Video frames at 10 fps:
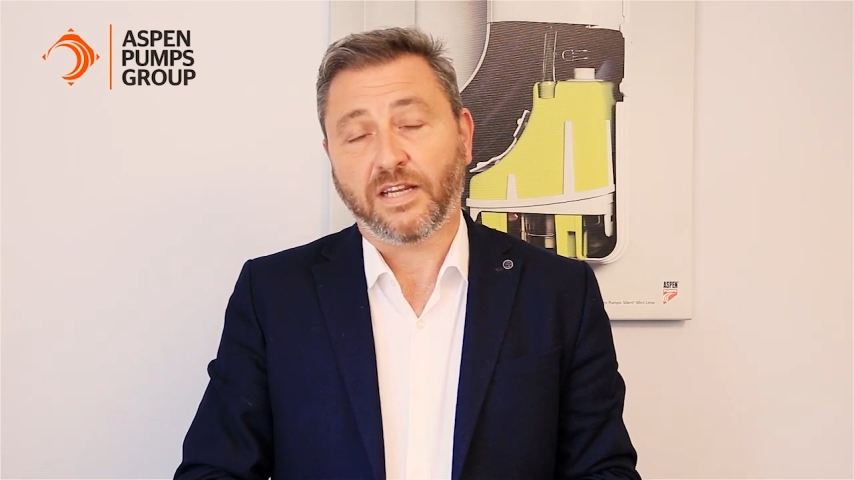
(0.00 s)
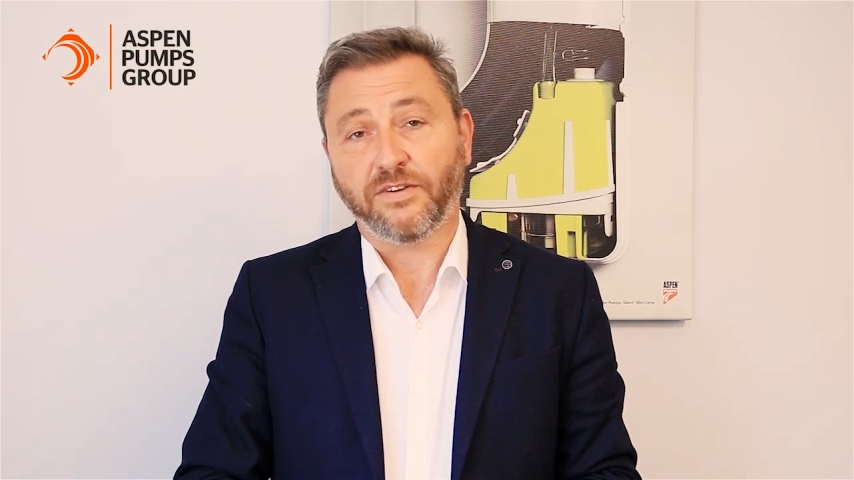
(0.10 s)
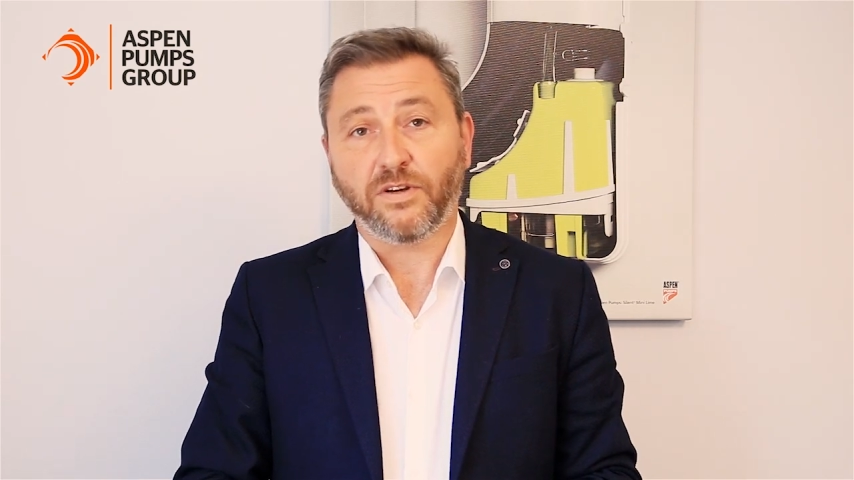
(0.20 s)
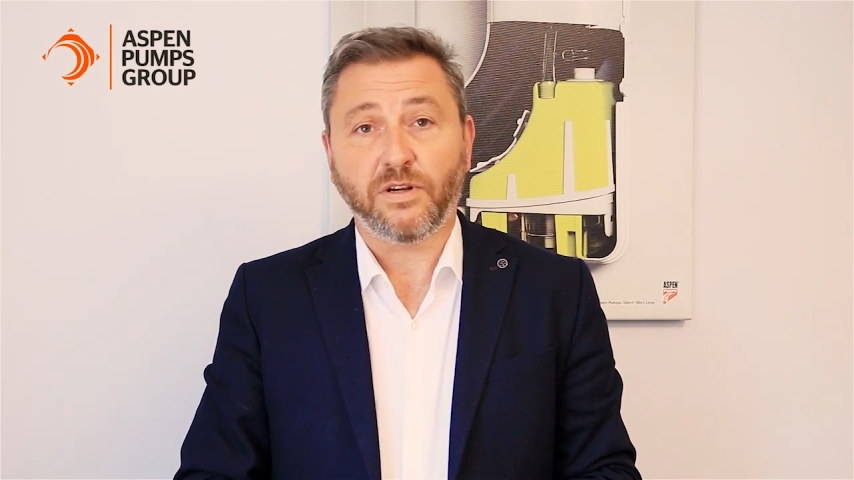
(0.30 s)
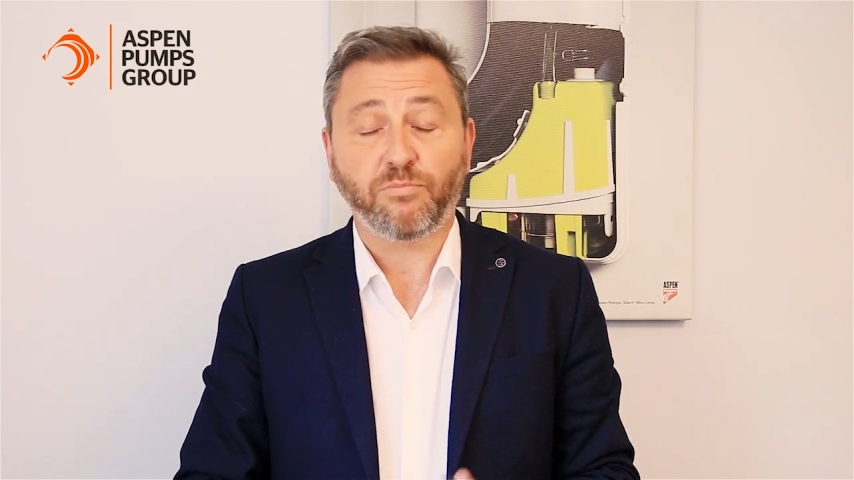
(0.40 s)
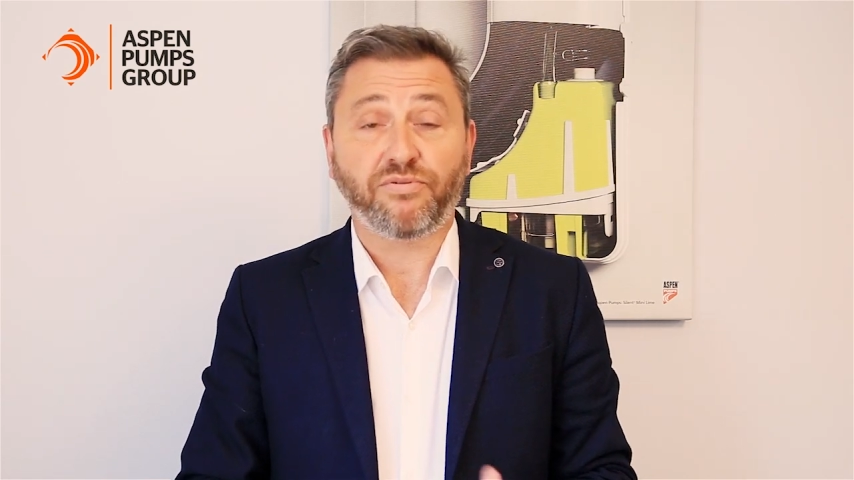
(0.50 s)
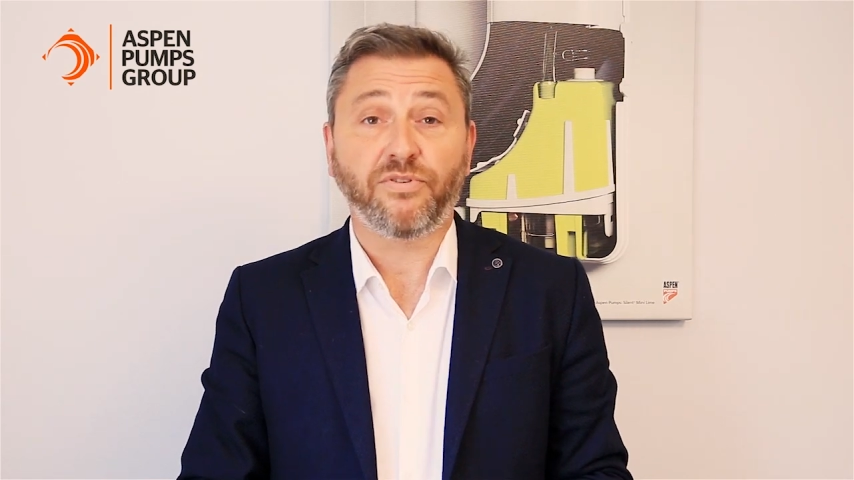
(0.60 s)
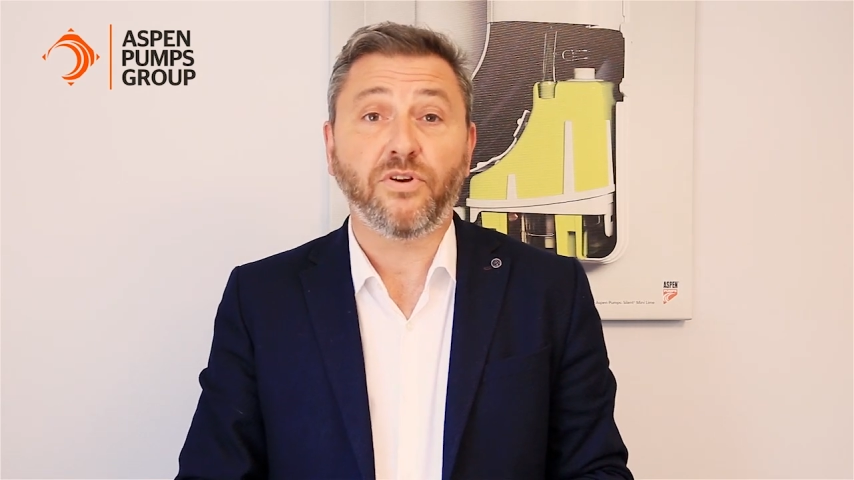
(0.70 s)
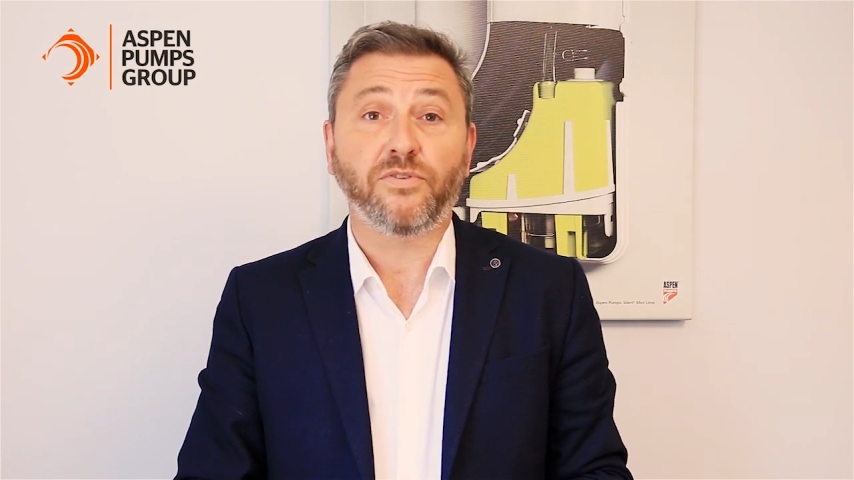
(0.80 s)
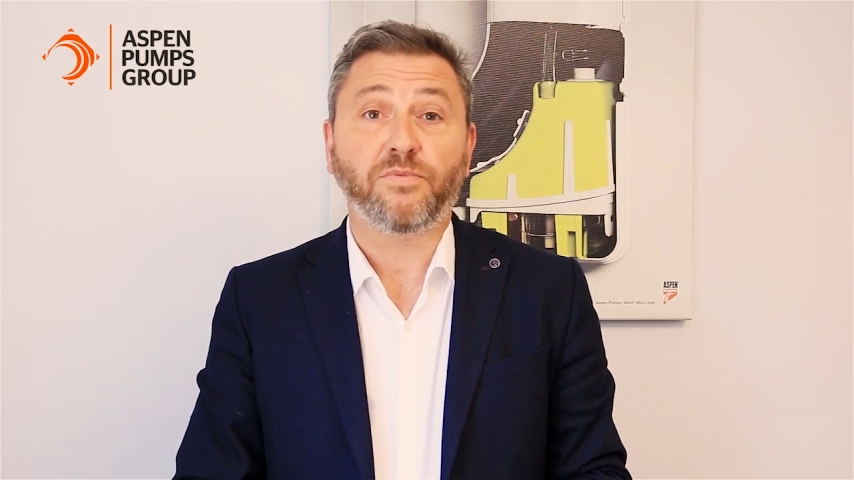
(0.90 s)
give an
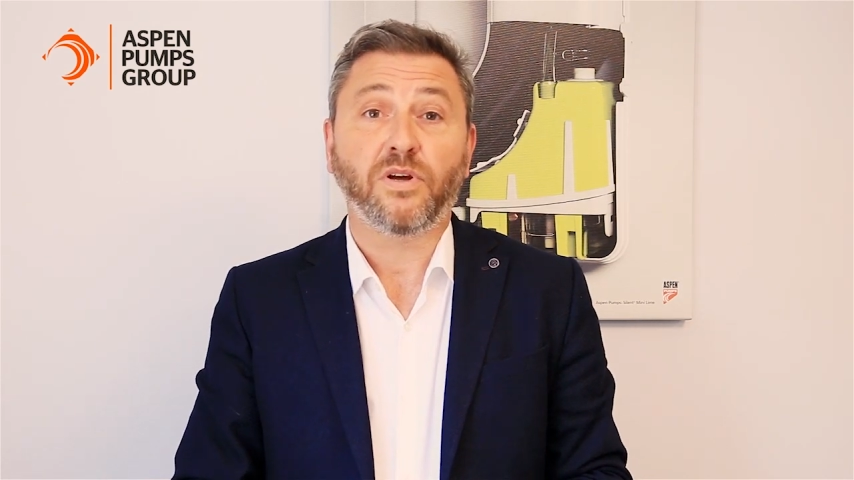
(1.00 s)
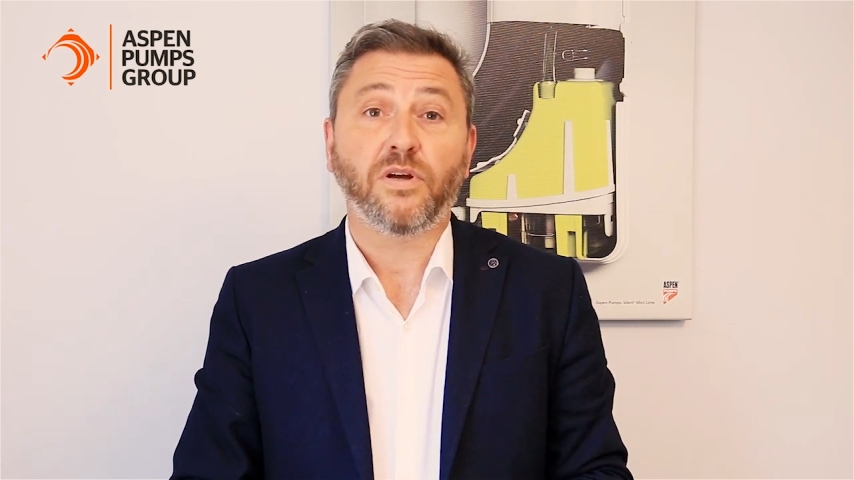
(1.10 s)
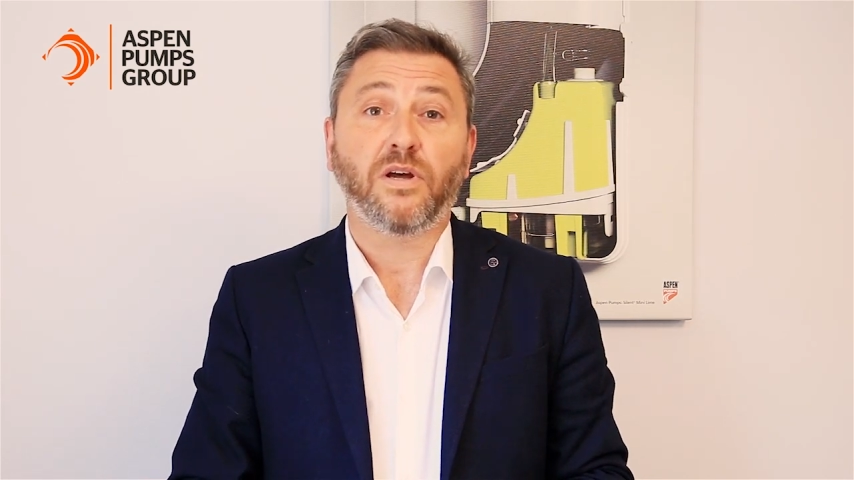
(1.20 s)
improved